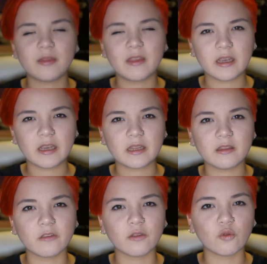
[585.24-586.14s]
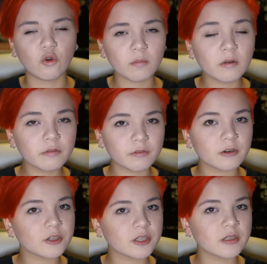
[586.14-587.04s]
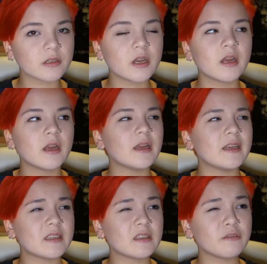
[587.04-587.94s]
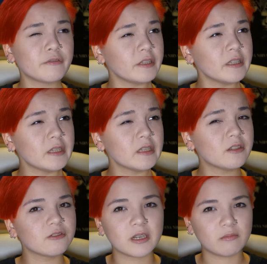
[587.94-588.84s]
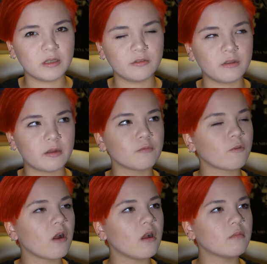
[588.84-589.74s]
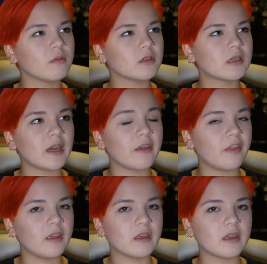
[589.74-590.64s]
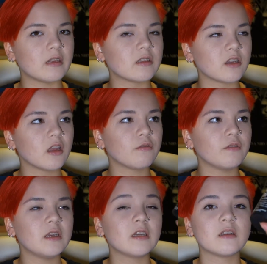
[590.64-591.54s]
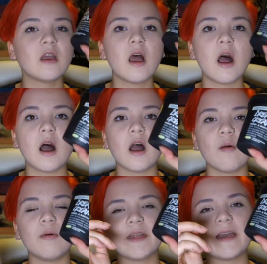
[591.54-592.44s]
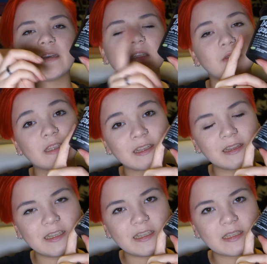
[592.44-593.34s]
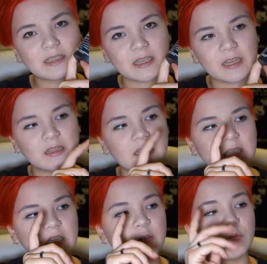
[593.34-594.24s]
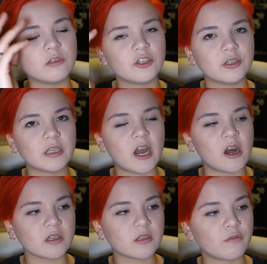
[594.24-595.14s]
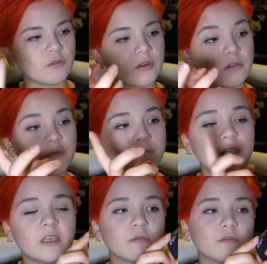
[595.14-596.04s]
think the normal version isn't vegan, correct me if I'm wrong, but I think it's not vegan, but I explicitly said that he should ask for the vegan